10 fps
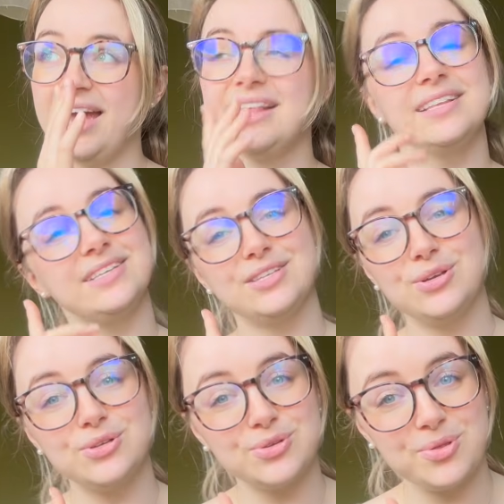And this is
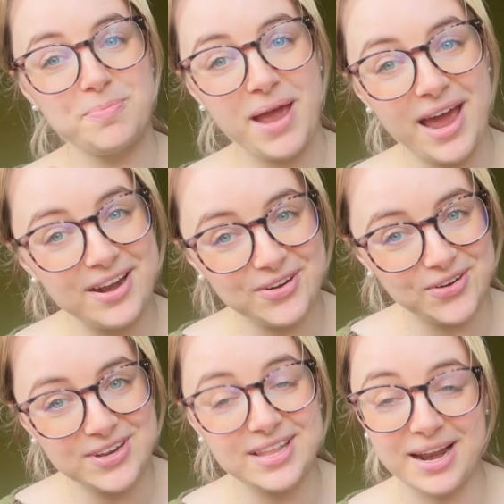also the
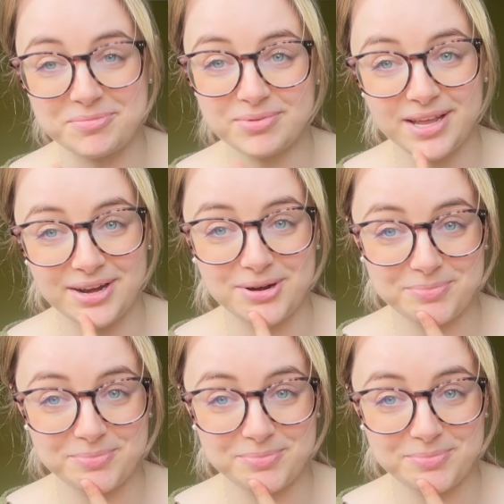pattern that I'm planning